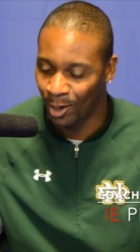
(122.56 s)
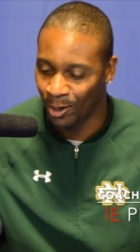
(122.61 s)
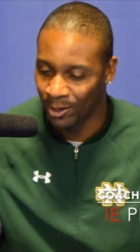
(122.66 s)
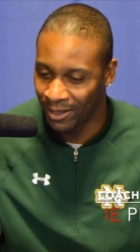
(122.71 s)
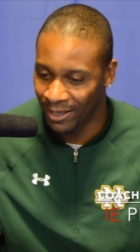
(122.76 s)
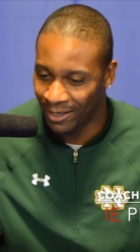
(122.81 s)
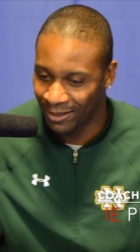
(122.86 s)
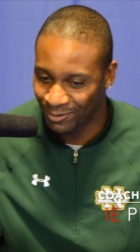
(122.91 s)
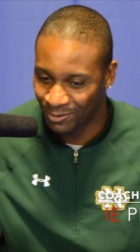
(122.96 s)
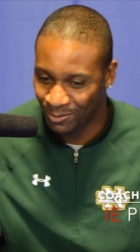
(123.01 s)

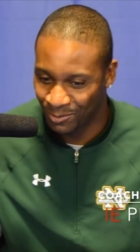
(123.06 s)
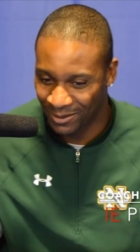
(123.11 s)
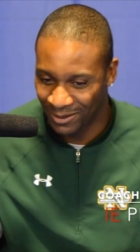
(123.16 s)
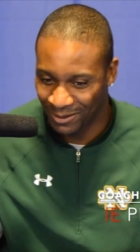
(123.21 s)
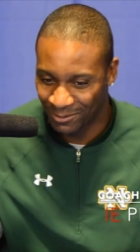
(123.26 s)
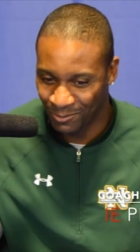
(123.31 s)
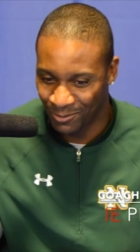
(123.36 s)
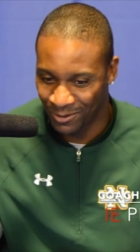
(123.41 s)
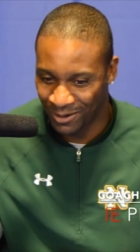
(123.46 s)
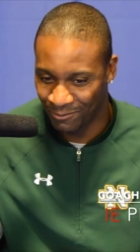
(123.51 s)
Yes.
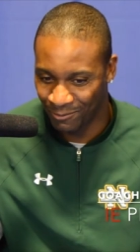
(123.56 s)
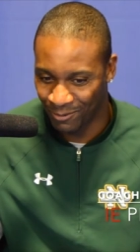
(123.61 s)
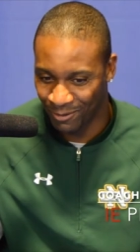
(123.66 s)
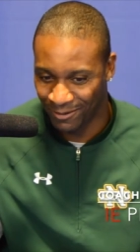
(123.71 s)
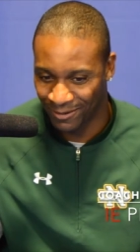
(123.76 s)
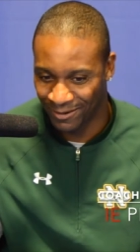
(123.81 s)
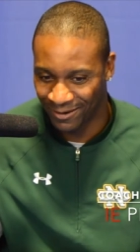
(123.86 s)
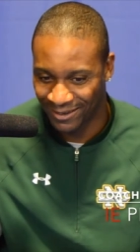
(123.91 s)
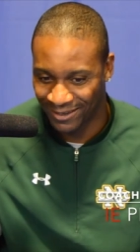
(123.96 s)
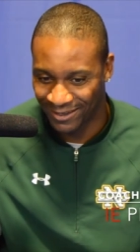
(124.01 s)

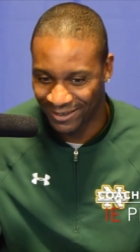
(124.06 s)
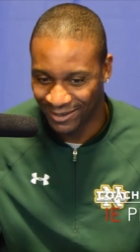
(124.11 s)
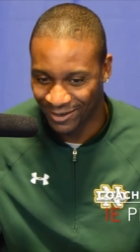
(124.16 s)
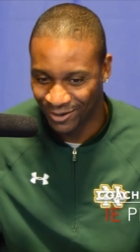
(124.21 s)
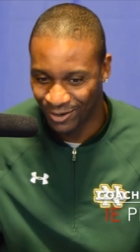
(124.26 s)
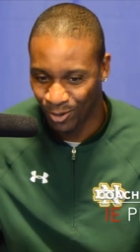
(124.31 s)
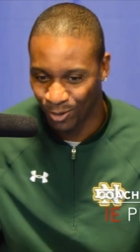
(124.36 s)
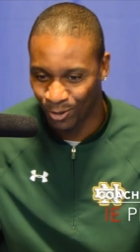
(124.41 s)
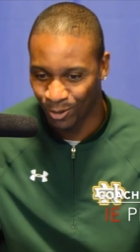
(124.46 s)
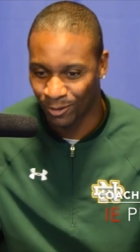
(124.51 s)
Whenever
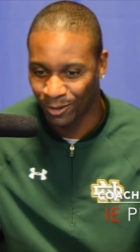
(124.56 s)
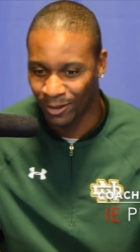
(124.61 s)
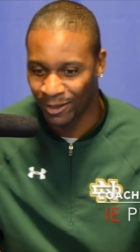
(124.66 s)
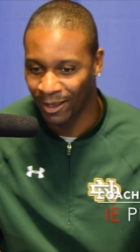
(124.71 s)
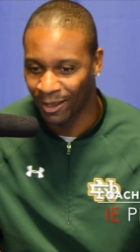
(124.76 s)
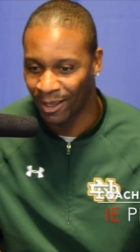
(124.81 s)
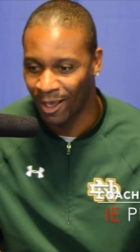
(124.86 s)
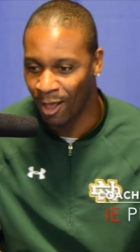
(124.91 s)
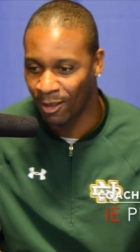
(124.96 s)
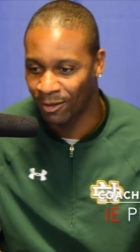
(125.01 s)
you look
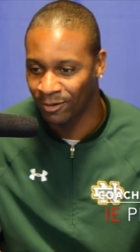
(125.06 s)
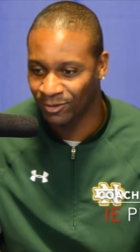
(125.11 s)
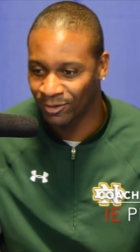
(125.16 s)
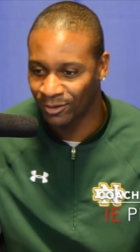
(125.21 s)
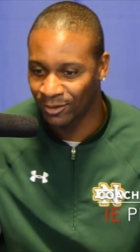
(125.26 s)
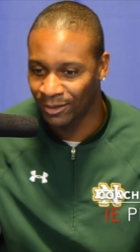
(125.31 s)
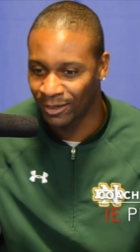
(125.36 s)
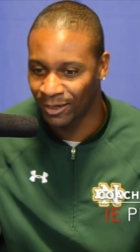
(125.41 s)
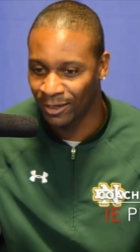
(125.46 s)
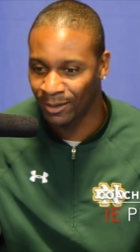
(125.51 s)
at college
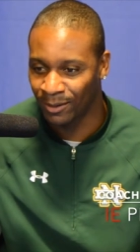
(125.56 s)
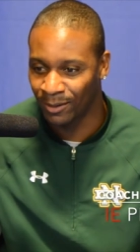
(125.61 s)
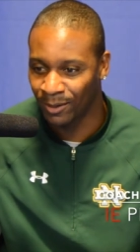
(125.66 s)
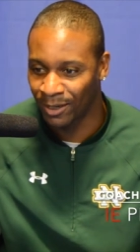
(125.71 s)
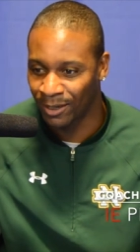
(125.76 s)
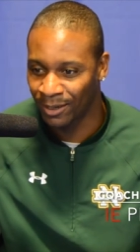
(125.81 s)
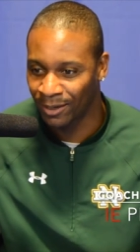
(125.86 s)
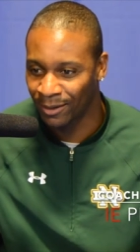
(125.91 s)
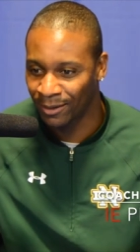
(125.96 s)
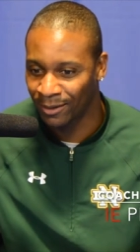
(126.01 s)
and
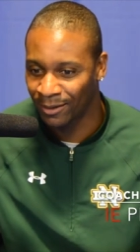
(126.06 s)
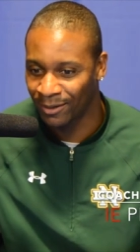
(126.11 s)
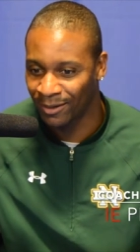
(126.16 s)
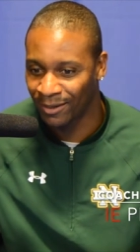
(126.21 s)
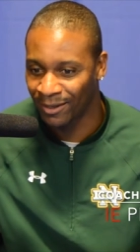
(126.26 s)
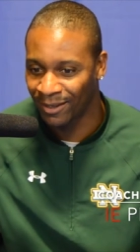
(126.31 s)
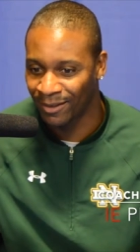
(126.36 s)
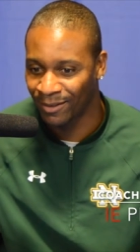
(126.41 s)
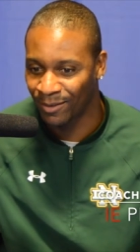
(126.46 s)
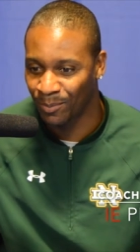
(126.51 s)

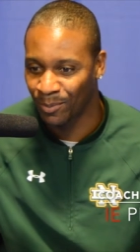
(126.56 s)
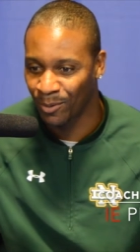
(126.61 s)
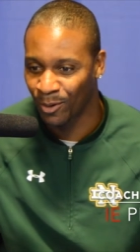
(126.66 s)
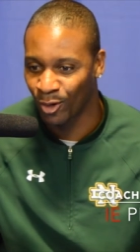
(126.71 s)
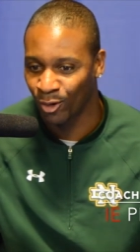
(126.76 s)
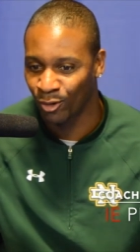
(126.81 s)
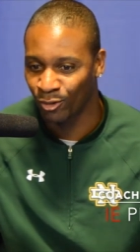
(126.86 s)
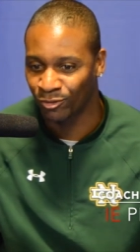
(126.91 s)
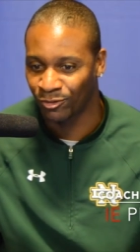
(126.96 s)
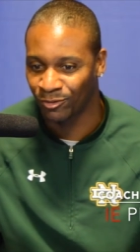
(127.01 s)
the
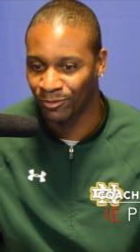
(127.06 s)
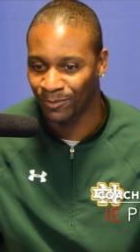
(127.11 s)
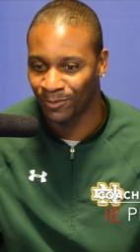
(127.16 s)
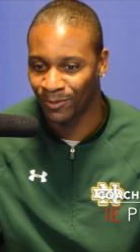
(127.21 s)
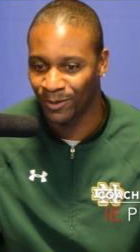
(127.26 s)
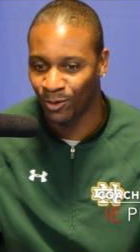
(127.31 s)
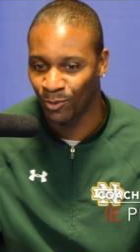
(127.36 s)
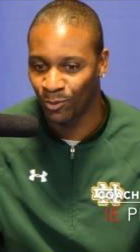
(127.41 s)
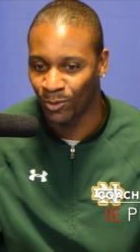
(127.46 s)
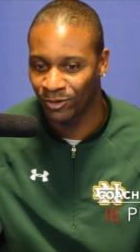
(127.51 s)
pros,
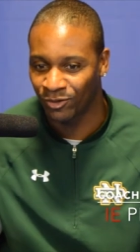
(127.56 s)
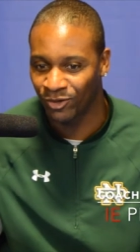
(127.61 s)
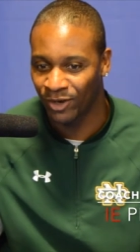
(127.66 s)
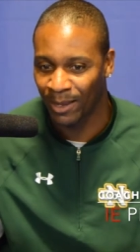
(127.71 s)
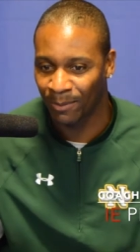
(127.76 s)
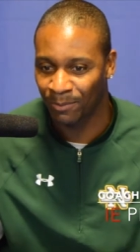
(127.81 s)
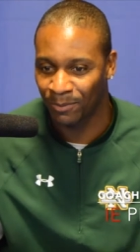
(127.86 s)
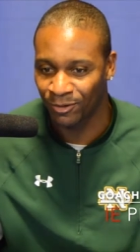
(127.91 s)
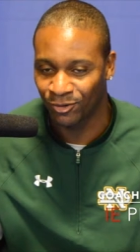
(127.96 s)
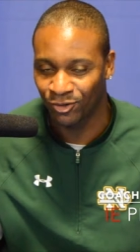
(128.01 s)
when you win
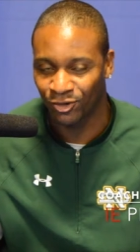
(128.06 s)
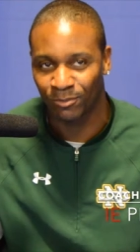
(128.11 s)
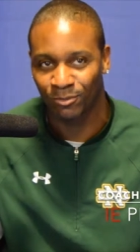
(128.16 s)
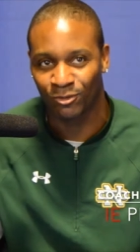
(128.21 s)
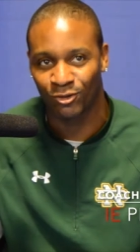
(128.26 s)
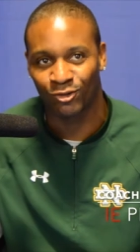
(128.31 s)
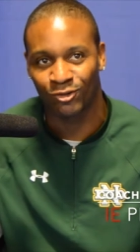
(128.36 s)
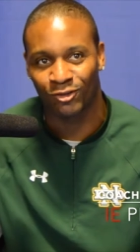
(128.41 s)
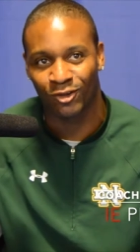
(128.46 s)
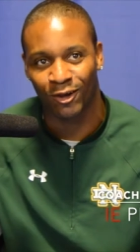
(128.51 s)

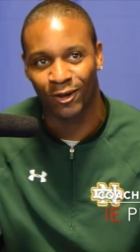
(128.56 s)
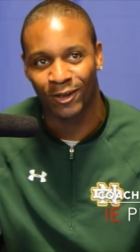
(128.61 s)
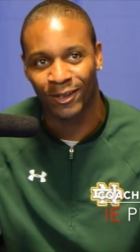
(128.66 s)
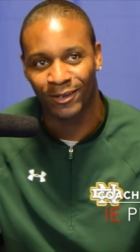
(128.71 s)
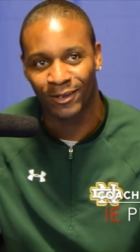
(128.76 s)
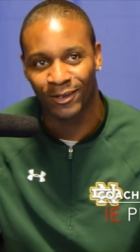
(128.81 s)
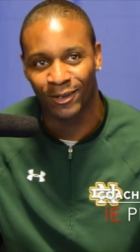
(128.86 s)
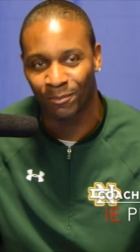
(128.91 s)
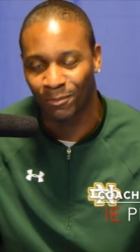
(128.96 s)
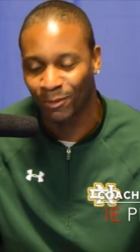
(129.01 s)
championships, you start
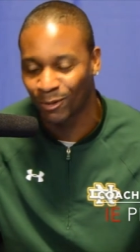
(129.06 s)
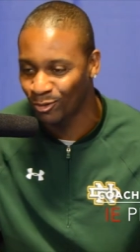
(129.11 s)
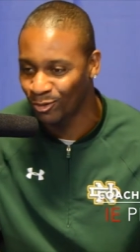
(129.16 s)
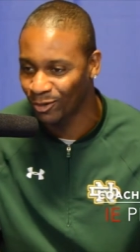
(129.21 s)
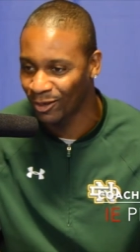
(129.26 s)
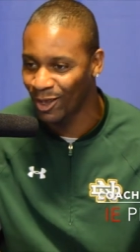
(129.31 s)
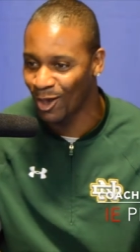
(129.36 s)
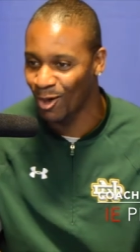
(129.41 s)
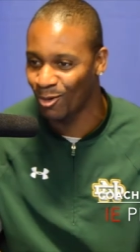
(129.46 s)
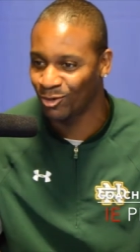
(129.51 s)
ending up
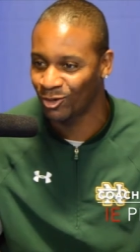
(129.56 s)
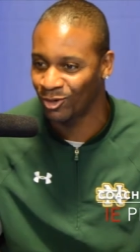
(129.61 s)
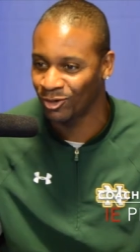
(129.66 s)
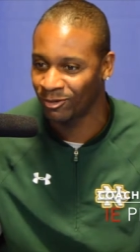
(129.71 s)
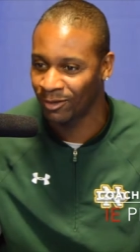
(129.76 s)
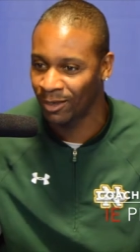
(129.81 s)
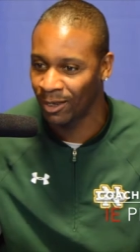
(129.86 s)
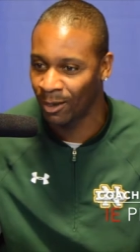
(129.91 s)
losing coaches.